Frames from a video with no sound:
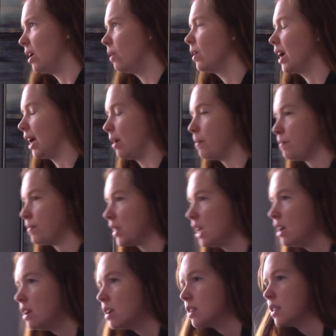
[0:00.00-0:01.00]
Okay.
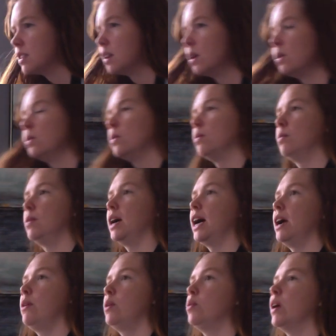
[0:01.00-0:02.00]
So what
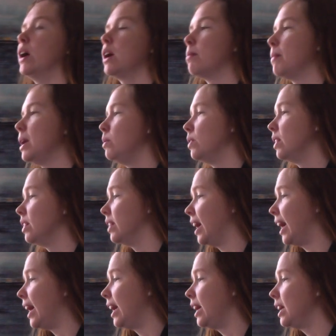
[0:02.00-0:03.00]
I would recommend with
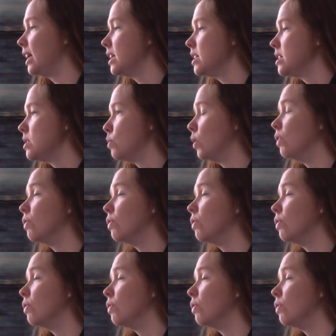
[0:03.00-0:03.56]
that, well,